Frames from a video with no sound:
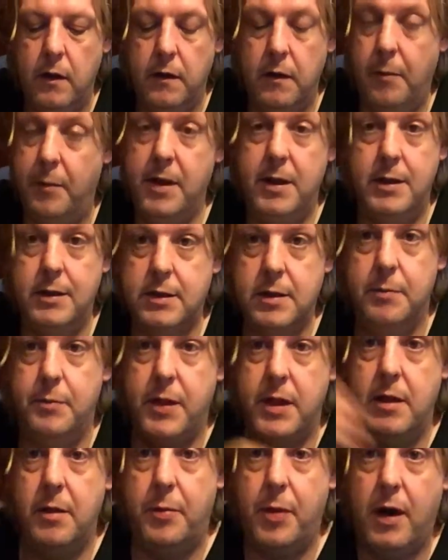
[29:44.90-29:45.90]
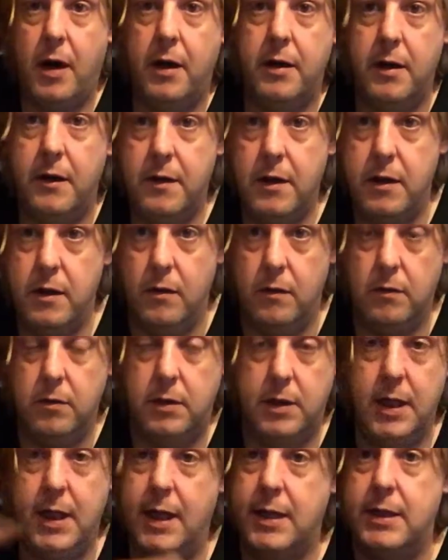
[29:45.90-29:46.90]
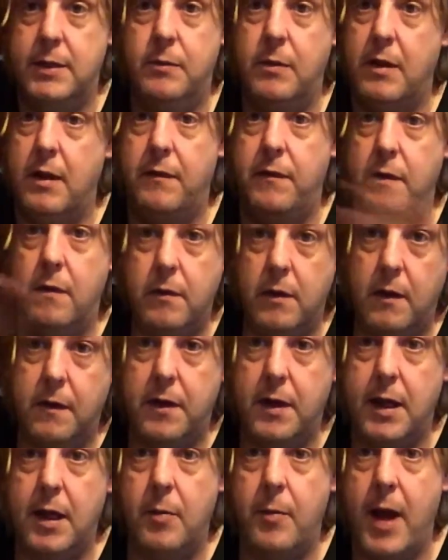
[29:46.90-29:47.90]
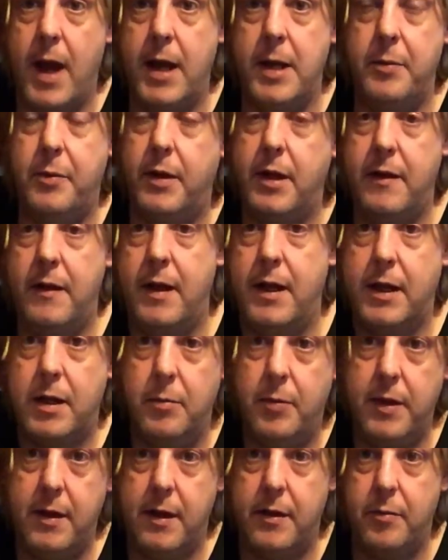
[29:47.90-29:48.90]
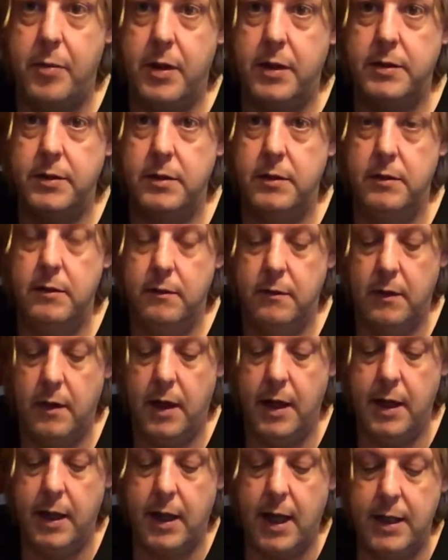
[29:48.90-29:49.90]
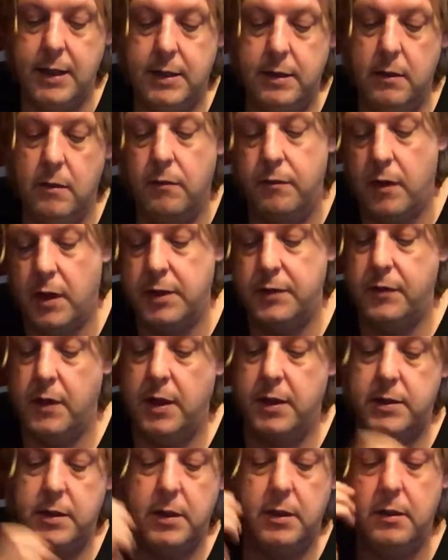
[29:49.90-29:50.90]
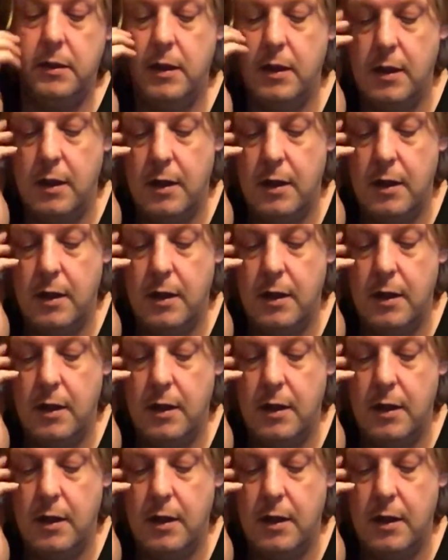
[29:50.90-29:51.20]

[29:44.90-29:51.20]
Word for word: I mean, this could be the partner that you're connected with. If you're not thinking about anybody, then it could be the other person, right? Okay, still vice versa.